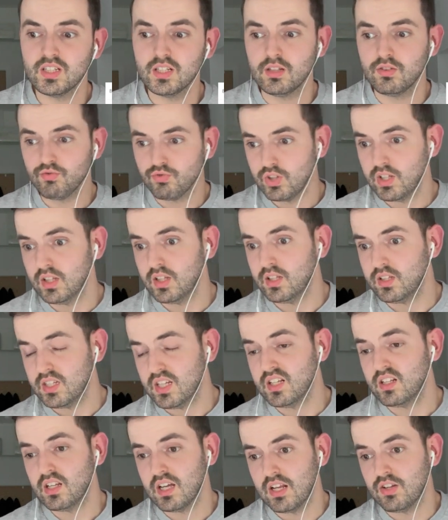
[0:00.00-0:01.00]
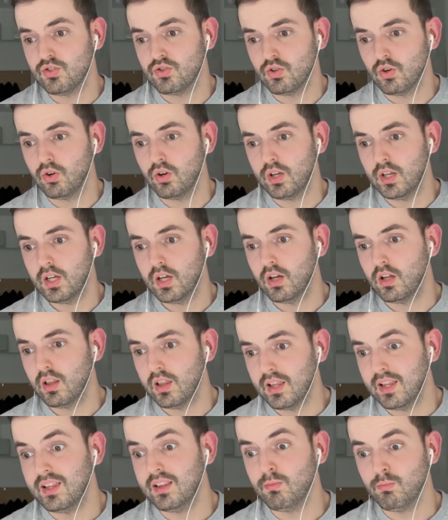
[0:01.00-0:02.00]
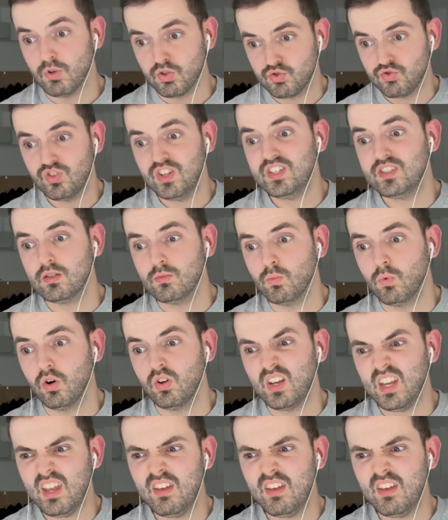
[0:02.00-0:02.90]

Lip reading: and really did enjoy her most recent one,